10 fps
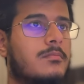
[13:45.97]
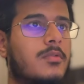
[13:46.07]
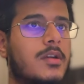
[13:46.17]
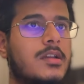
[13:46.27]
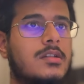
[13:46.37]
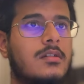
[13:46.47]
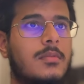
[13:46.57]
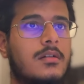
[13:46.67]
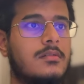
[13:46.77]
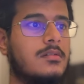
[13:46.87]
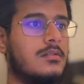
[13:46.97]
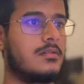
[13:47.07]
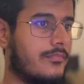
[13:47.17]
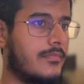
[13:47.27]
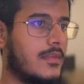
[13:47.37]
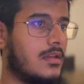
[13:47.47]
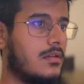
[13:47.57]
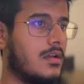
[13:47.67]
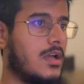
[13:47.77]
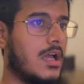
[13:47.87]
point about
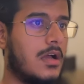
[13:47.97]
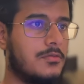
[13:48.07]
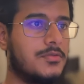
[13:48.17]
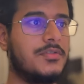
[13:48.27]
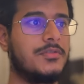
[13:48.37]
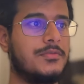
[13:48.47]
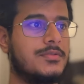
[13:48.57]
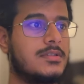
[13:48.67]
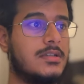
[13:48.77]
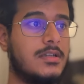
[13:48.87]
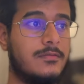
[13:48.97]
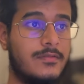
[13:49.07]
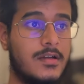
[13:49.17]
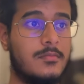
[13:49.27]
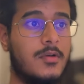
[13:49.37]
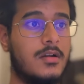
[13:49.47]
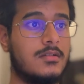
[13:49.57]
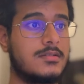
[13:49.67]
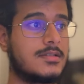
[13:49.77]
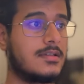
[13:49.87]
how to use different
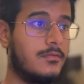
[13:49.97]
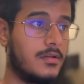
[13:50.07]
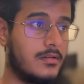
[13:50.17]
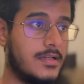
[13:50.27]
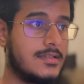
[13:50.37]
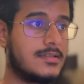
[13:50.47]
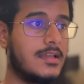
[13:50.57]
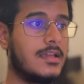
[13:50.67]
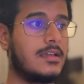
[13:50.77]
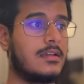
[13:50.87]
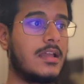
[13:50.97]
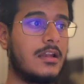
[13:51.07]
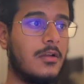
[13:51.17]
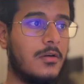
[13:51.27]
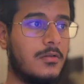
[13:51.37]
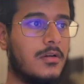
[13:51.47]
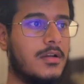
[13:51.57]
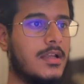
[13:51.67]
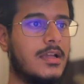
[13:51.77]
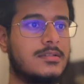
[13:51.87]
models for reasoning and long
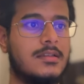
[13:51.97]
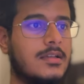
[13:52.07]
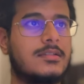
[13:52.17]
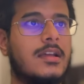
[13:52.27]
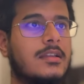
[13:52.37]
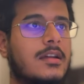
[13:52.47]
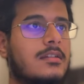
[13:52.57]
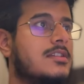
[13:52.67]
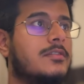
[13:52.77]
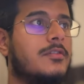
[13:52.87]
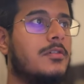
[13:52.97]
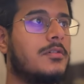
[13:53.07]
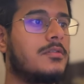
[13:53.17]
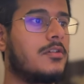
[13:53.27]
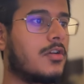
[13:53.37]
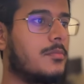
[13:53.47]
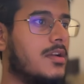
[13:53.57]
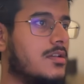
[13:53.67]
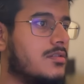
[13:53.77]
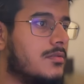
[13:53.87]
context and things like that. So if you go to the
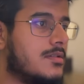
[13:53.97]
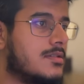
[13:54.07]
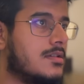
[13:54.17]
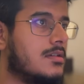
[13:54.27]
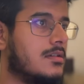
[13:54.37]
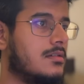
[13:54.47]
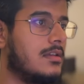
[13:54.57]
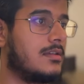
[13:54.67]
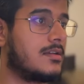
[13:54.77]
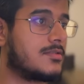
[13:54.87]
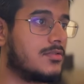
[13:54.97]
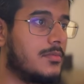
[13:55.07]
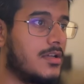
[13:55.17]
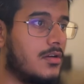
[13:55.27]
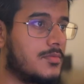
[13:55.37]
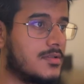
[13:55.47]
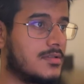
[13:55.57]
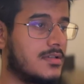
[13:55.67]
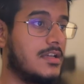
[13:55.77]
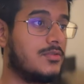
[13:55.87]
documentation, you can see here, there are so many options.
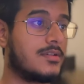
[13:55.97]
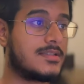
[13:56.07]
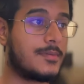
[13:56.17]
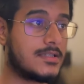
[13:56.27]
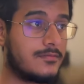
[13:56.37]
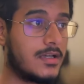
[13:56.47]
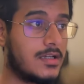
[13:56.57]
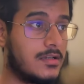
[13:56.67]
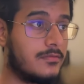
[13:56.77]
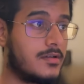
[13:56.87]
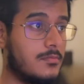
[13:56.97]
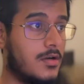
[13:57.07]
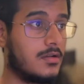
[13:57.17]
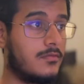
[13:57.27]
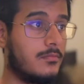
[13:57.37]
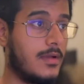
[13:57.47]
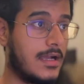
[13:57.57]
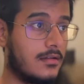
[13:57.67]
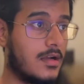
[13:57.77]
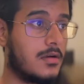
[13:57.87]
You can specify a different model for
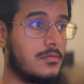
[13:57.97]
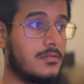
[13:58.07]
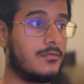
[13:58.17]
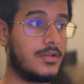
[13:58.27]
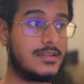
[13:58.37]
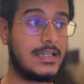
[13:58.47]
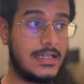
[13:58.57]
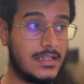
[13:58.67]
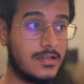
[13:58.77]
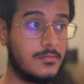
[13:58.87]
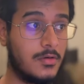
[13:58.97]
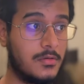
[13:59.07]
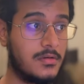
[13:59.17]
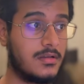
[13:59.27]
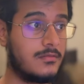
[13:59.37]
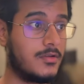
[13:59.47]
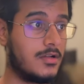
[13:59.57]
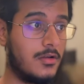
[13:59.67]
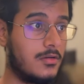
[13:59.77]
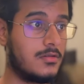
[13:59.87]
background, for thinking mode, for the
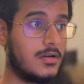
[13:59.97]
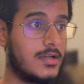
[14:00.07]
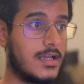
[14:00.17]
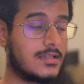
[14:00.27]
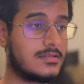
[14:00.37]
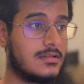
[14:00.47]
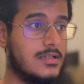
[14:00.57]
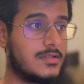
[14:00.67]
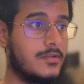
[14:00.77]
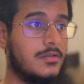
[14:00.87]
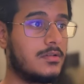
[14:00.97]
long context. So we know